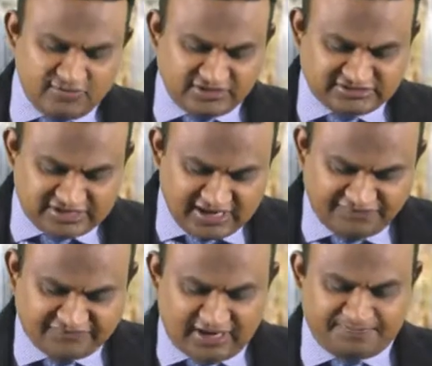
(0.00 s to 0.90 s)
you must
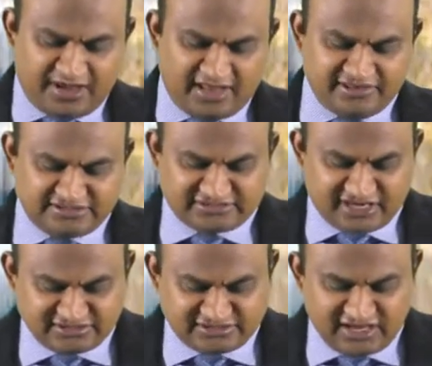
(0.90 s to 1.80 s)
lift up others'
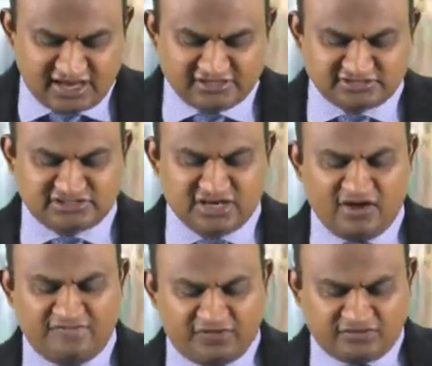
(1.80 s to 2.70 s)
concerns
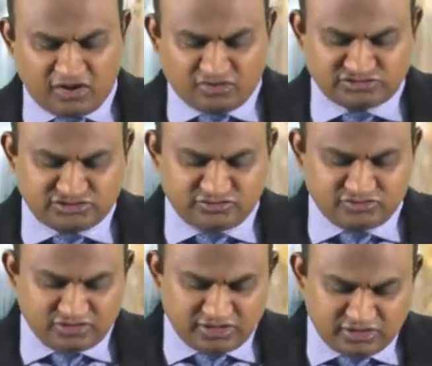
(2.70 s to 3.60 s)
for those
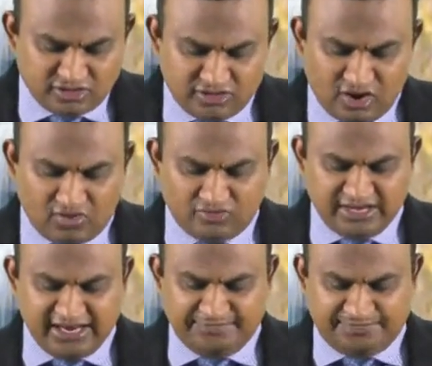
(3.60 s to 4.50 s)
who you know
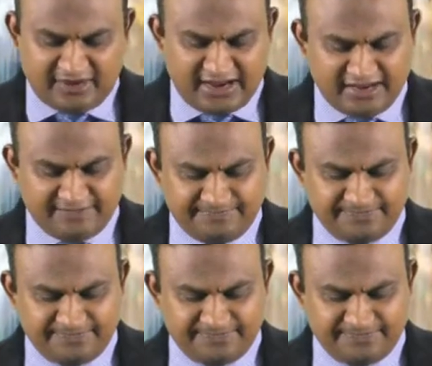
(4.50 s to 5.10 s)
need prayer.